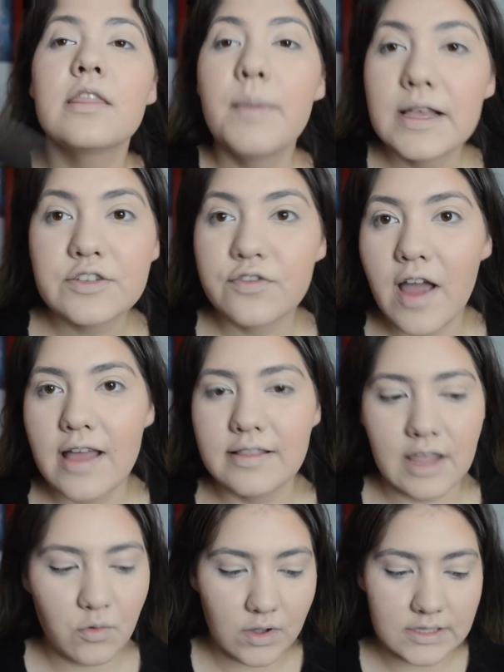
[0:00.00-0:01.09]
The best friend
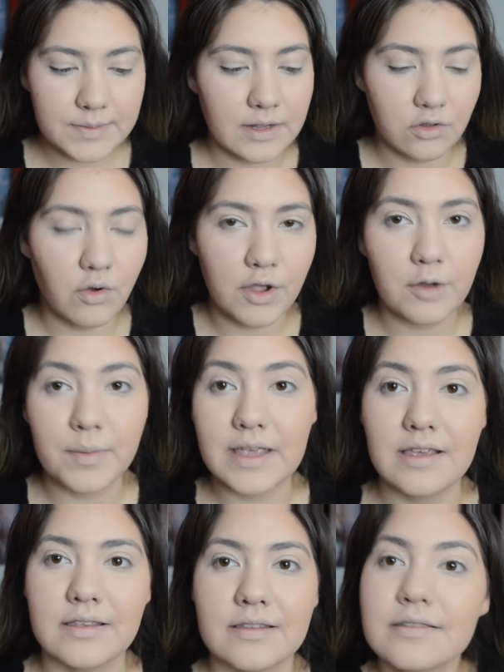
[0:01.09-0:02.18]
like wants to be a lawyer, but
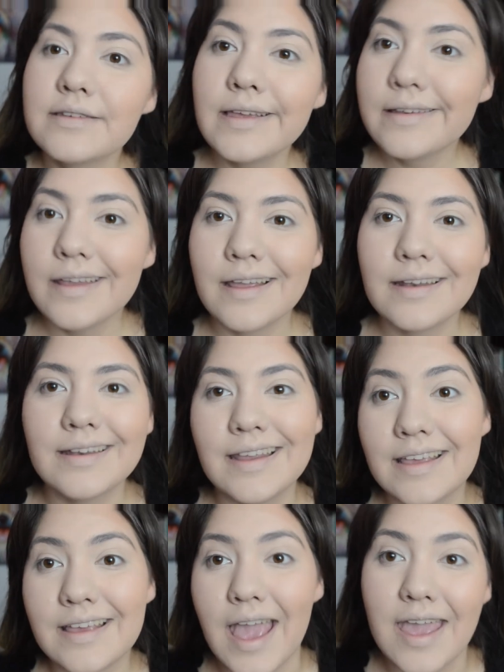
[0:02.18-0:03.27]
he's Indian and
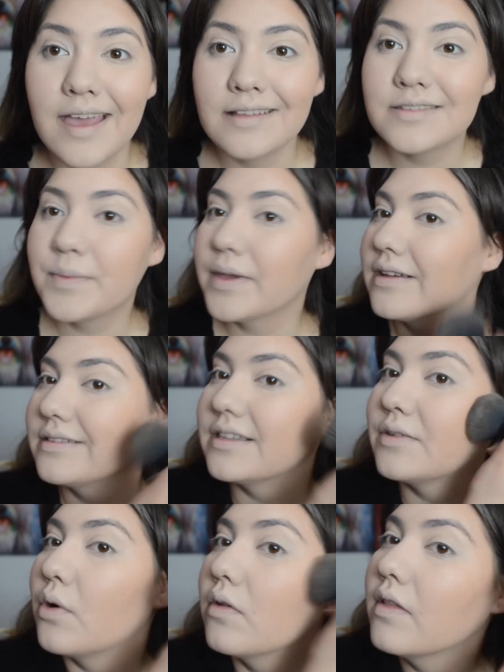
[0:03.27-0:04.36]
he can't because they
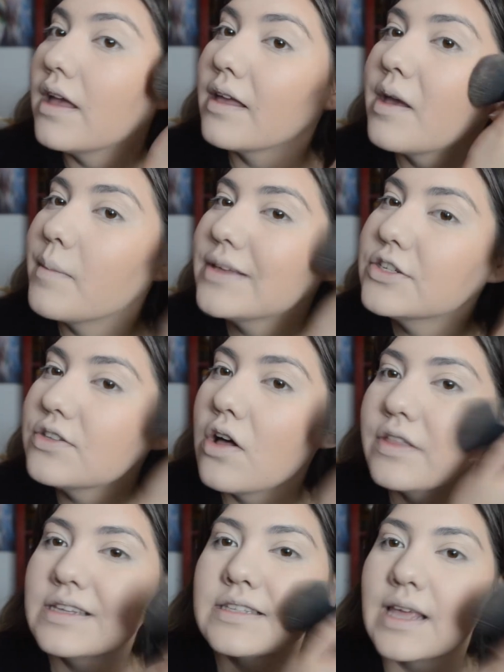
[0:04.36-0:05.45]
won't let him. It's just all these